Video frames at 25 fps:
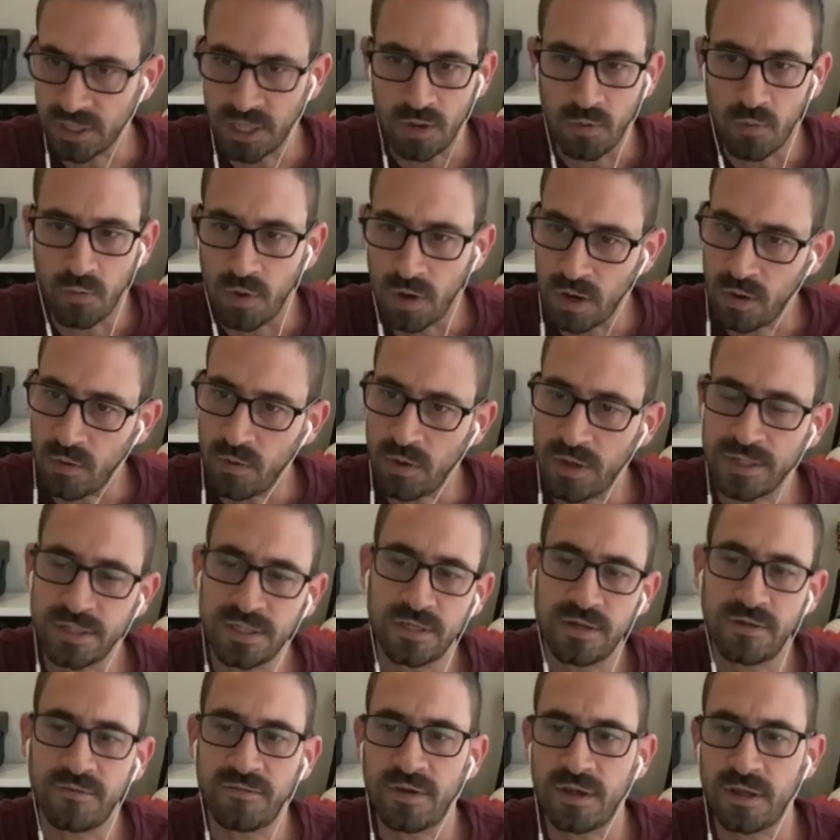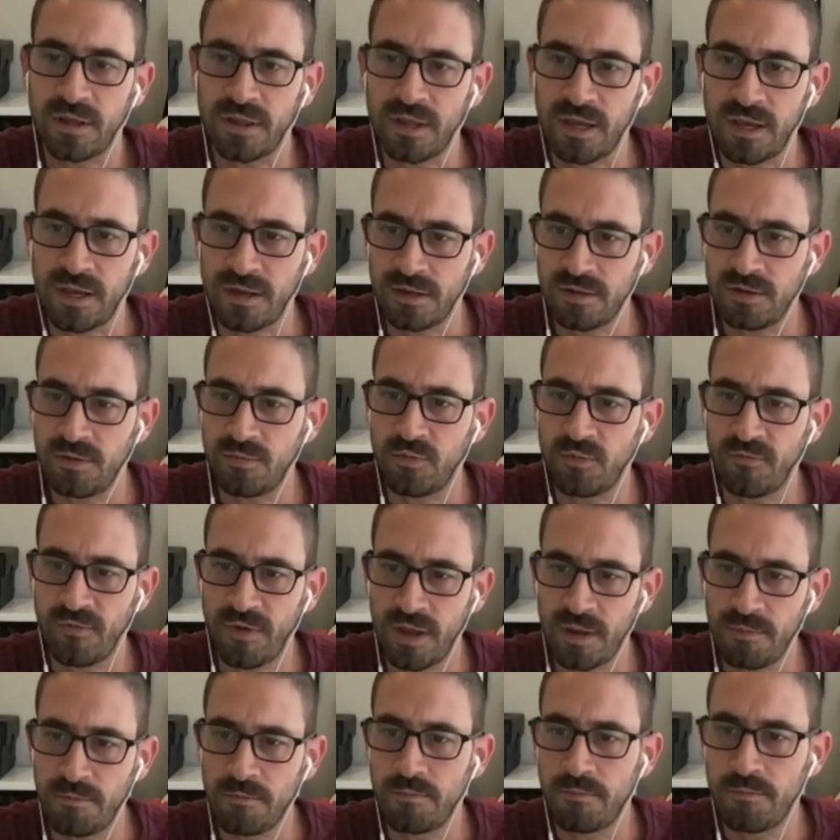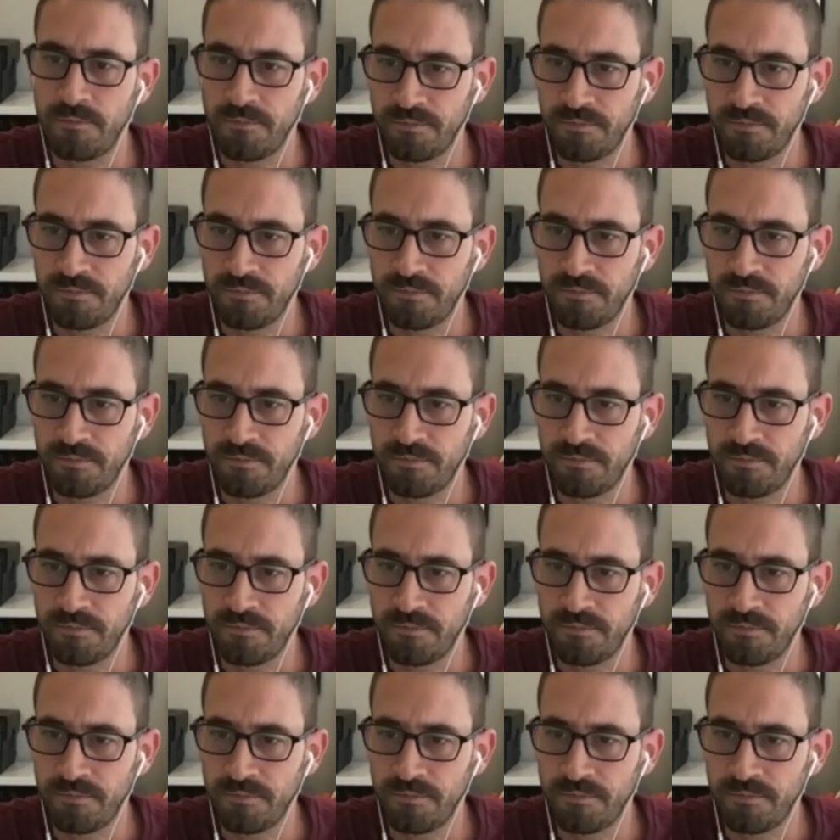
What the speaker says: like one-on-one stuff like that you provide?